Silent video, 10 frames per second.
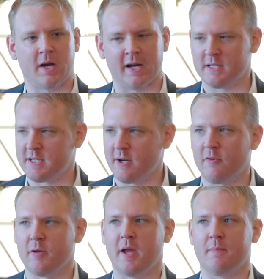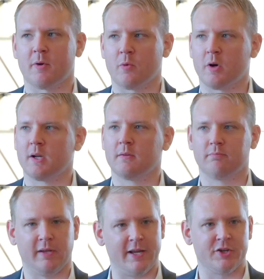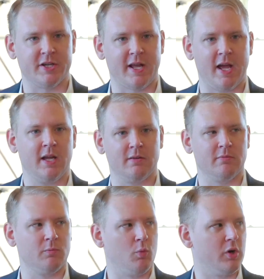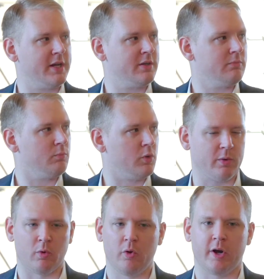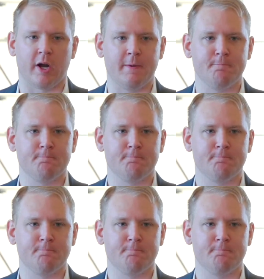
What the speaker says: I can send over the paperwork later today, and we'll get rolling on it.